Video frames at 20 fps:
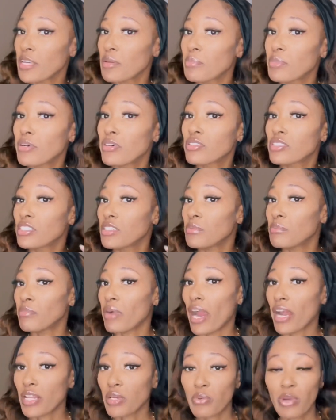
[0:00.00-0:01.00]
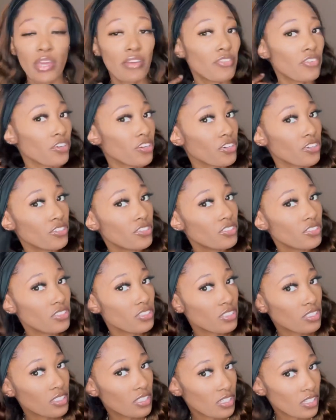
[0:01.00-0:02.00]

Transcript: built-in body wave curls.